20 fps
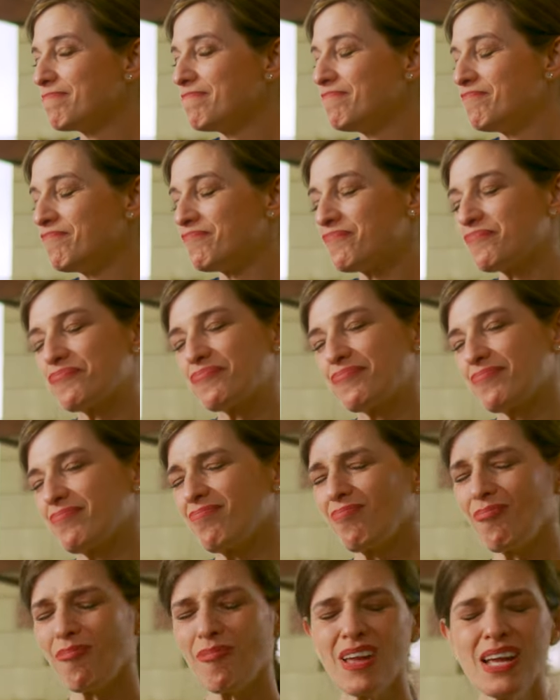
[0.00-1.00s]
Mmm,
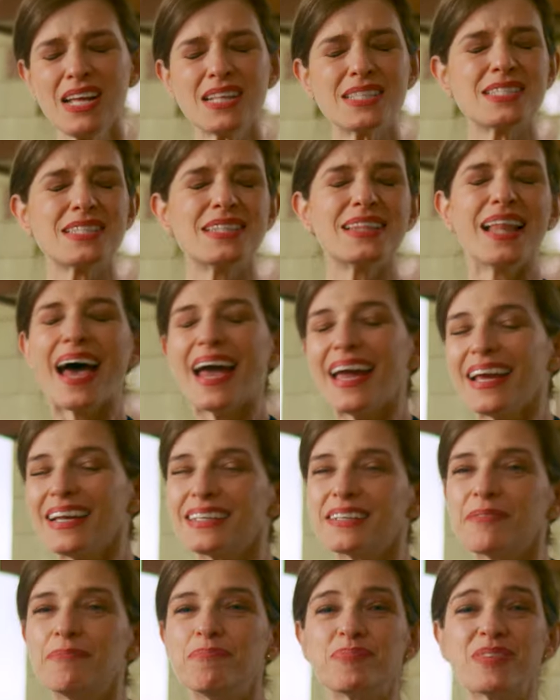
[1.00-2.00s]
it's
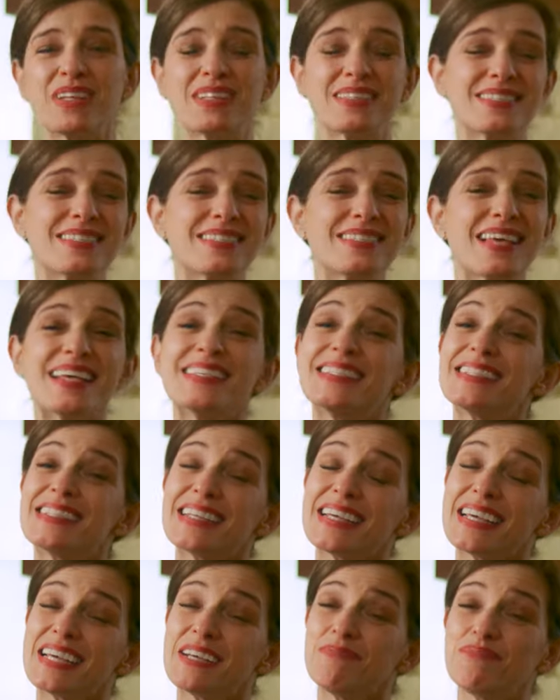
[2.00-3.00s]
light, it's
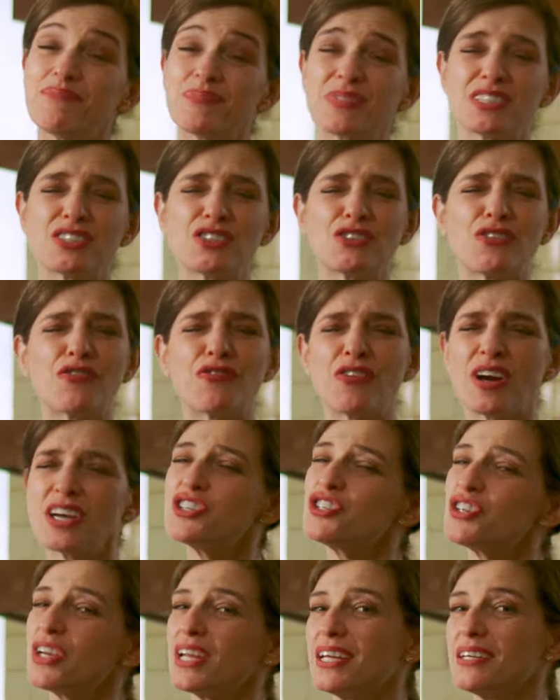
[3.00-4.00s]
zesty, it's
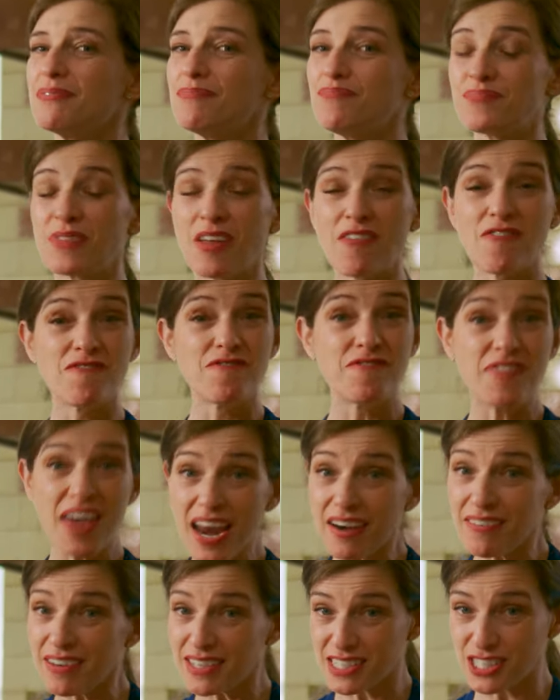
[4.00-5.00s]
refreshing,
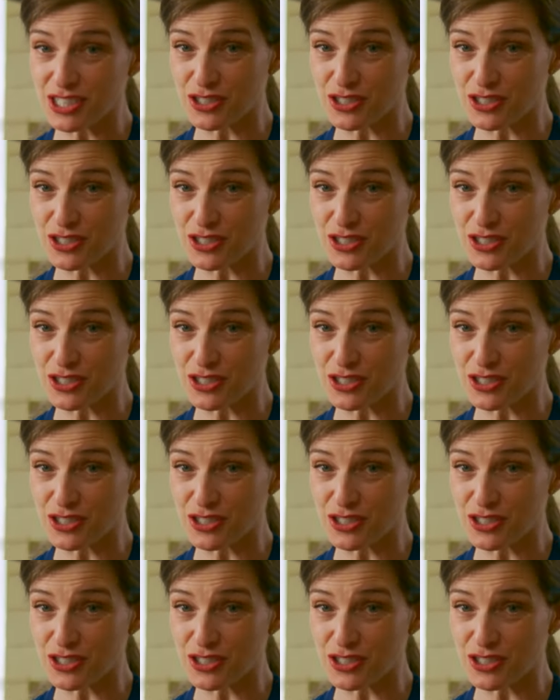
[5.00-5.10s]
very